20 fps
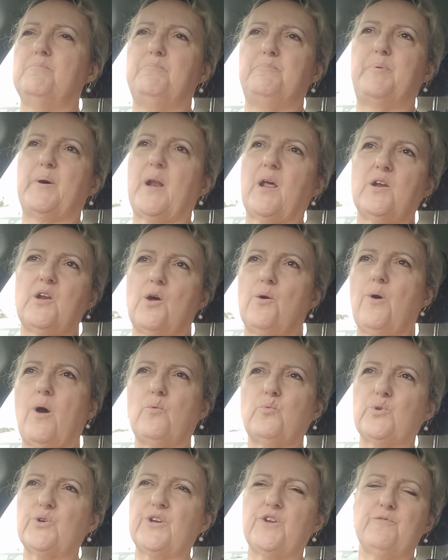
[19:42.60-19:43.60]
but I know I
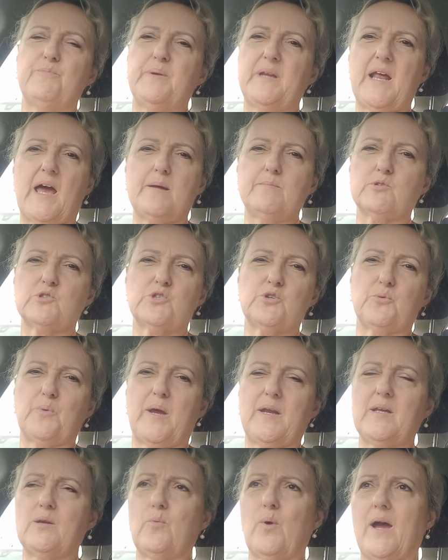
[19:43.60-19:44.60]
wouldn't have been able to
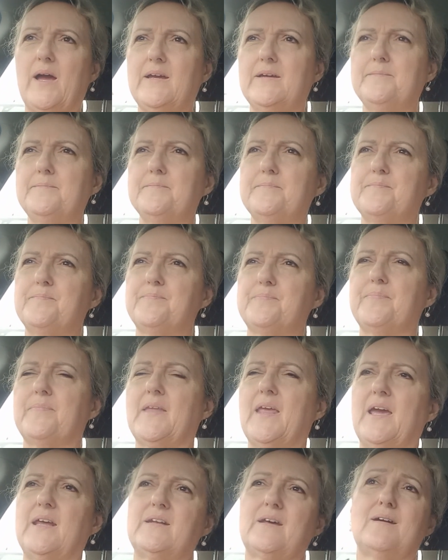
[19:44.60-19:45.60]
anyway.
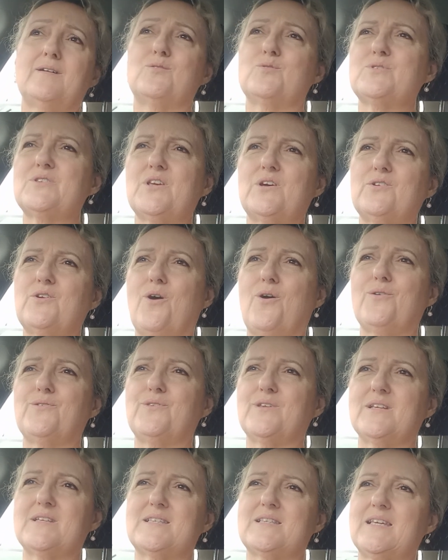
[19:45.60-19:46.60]
And I also know
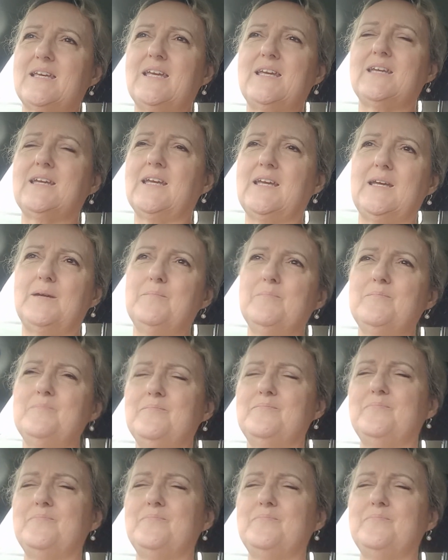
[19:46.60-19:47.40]
that seeing him